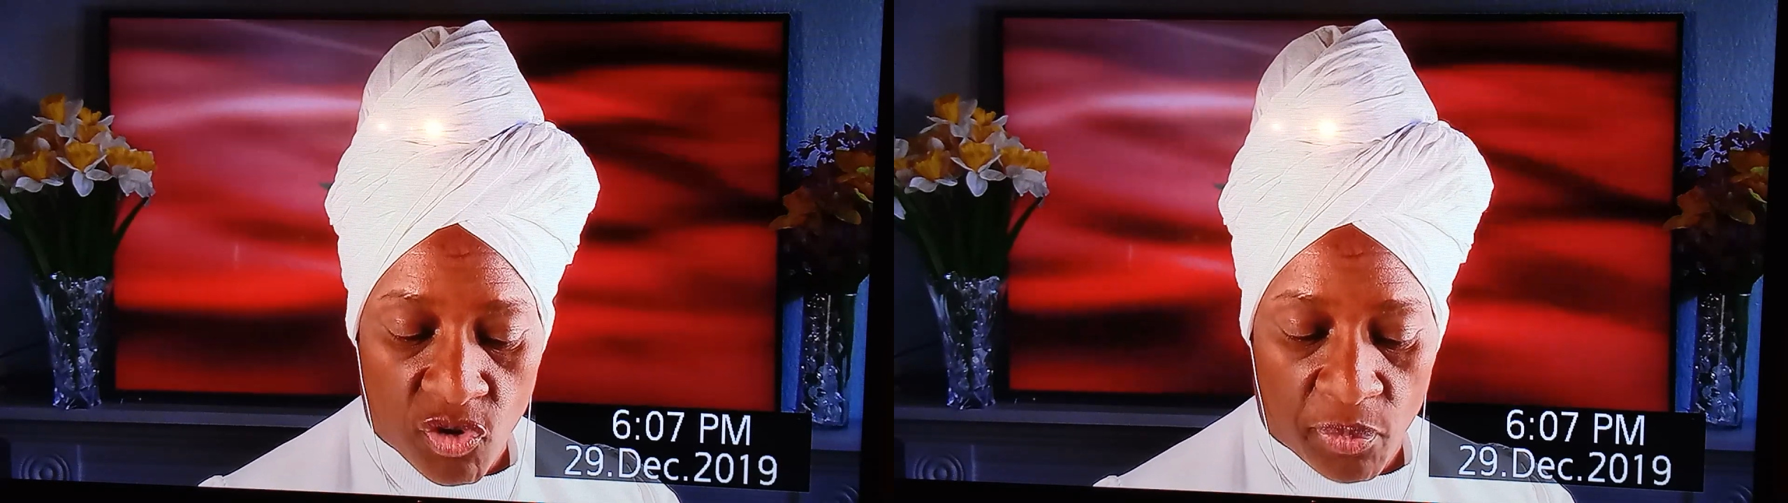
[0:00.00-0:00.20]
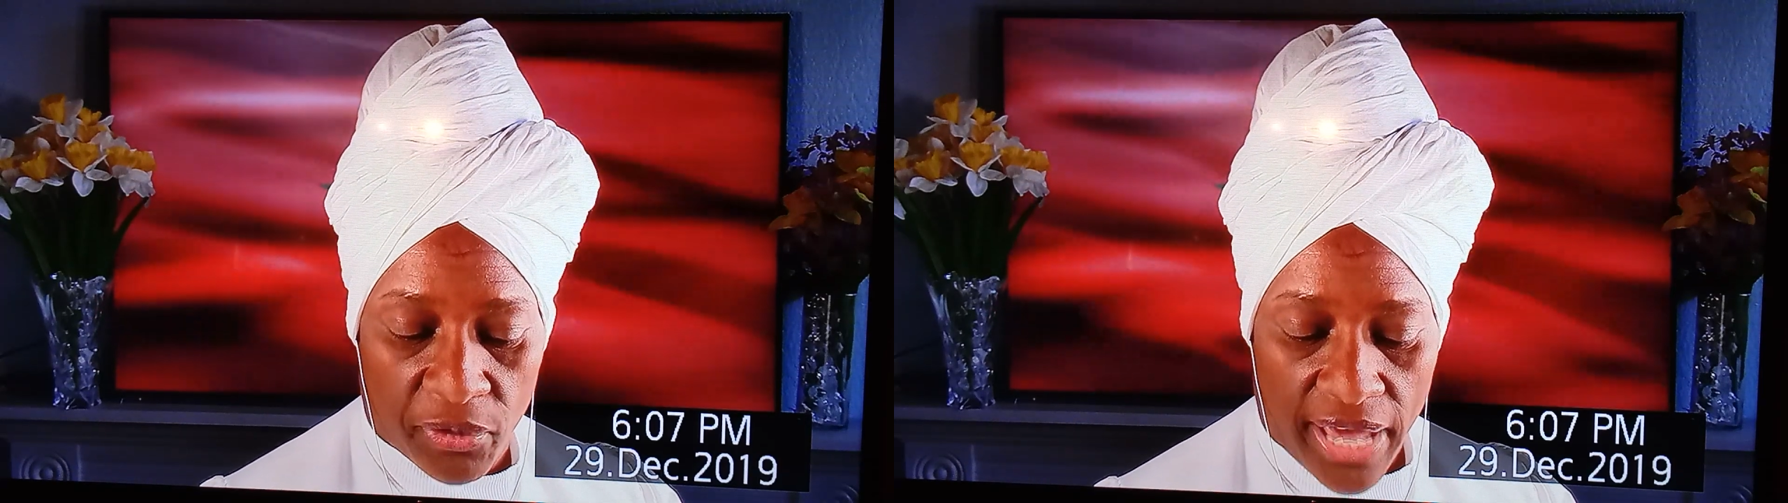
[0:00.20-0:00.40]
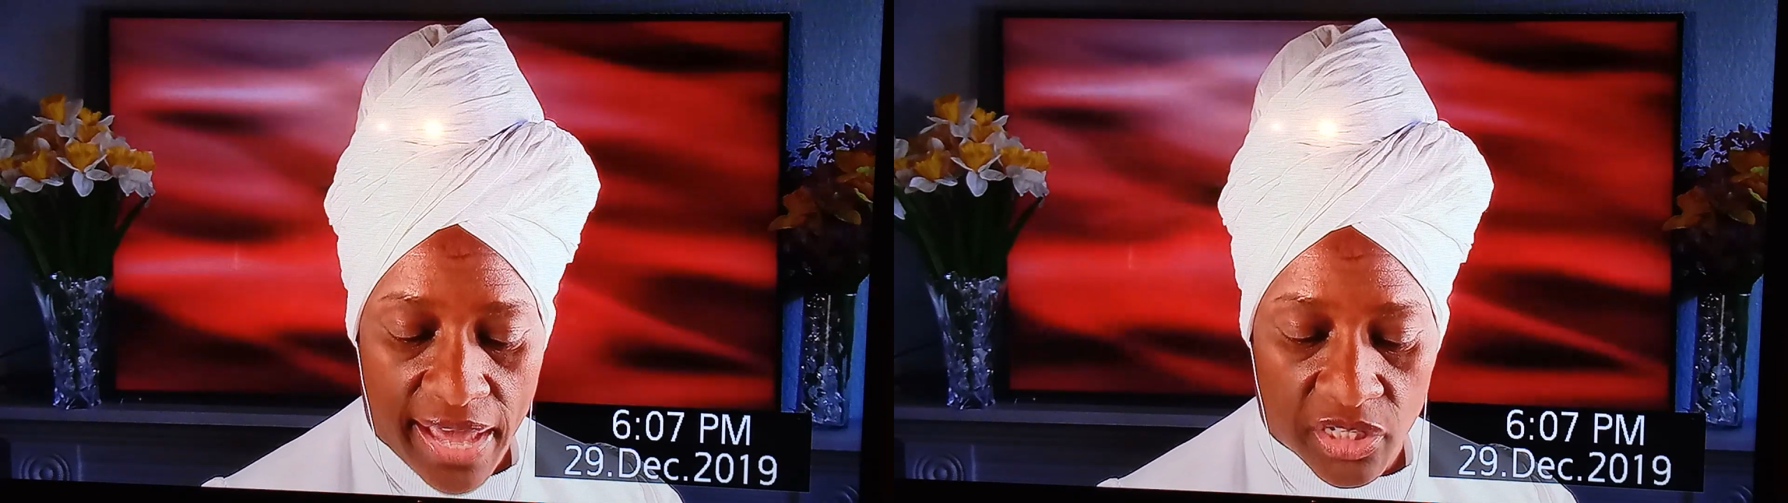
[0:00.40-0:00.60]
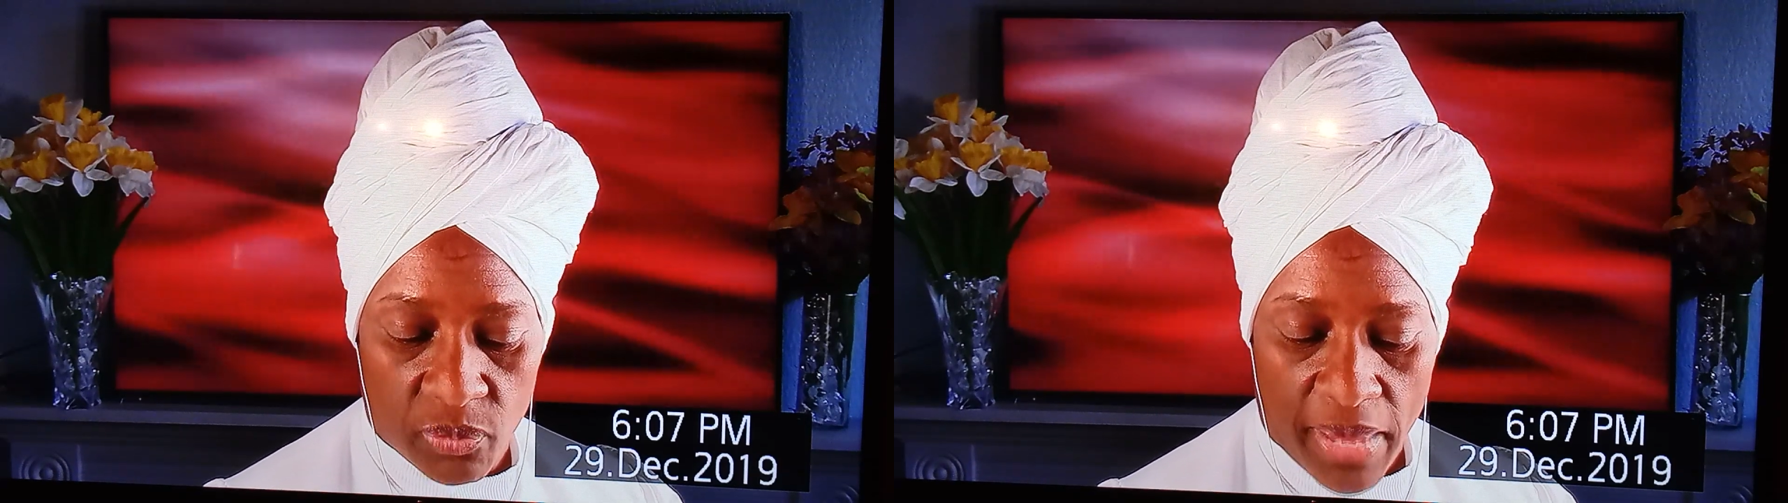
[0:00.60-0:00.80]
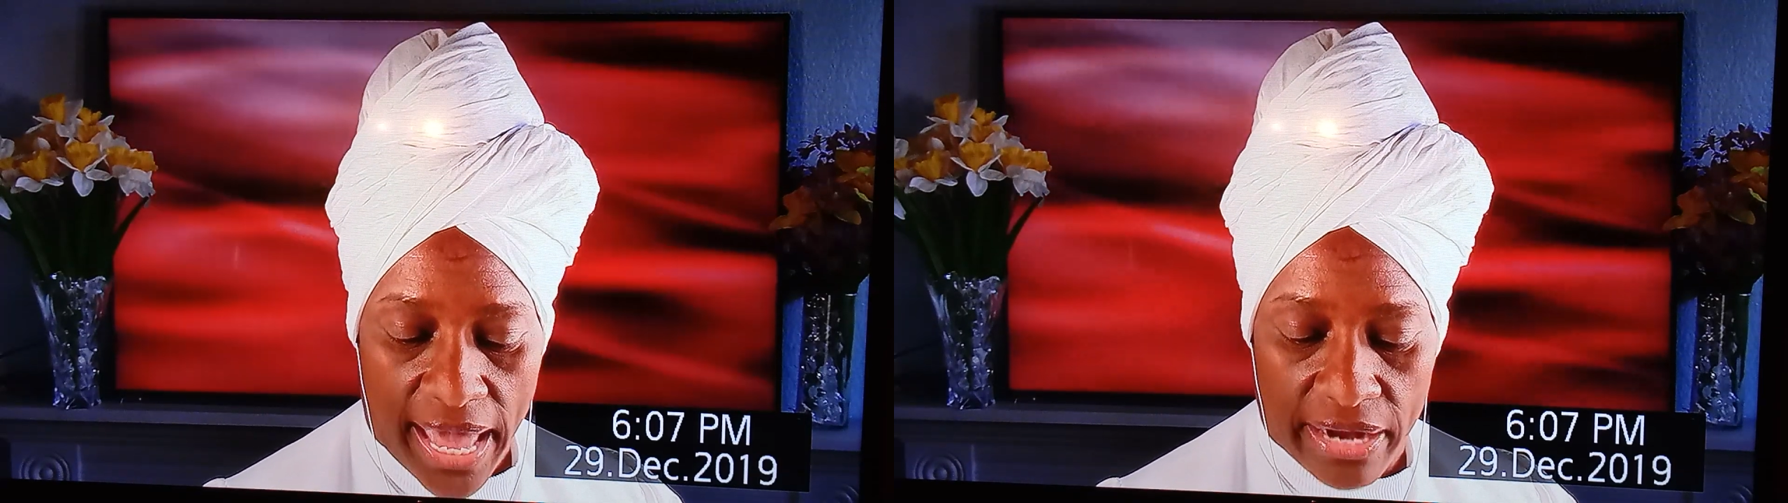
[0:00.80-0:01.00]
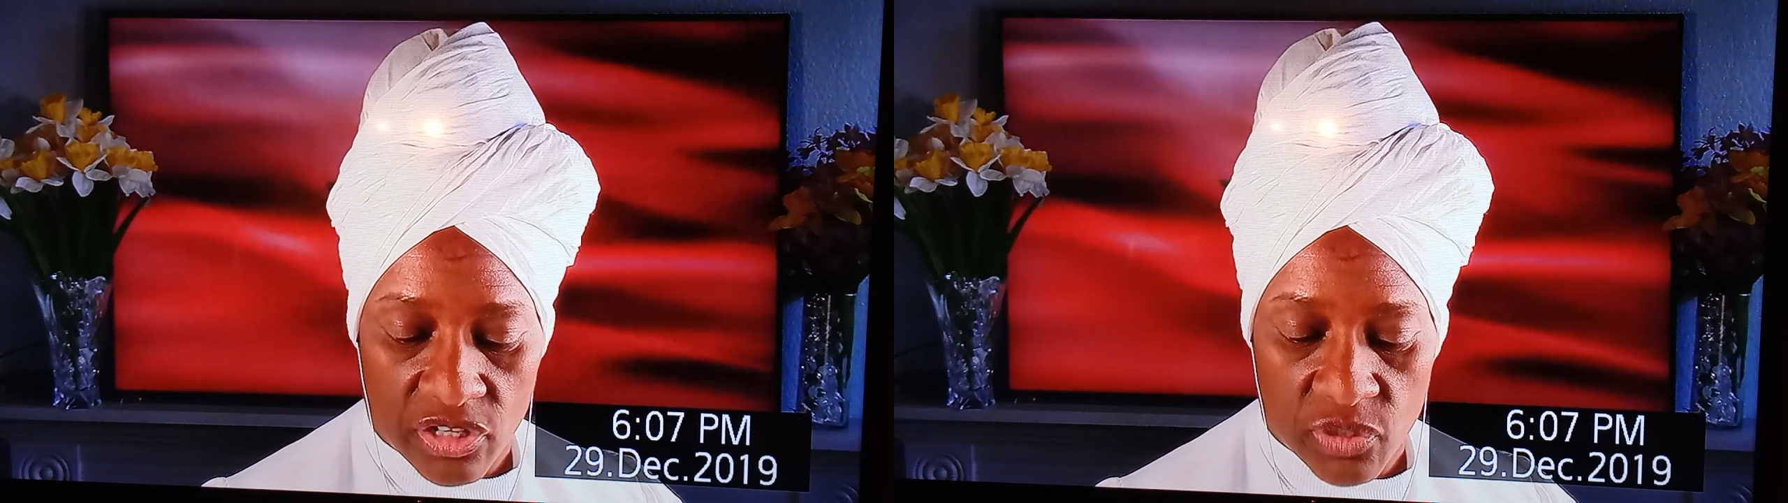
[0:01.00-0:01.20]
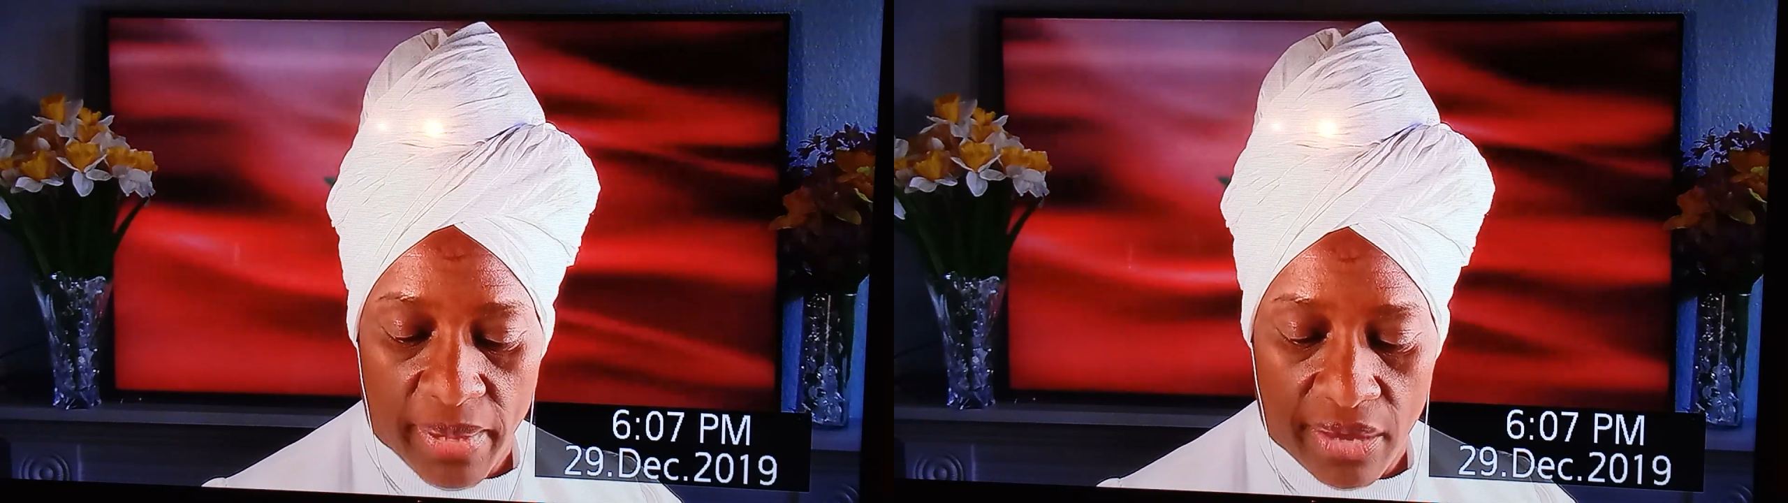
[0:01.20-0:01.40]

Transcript: corporate occupiers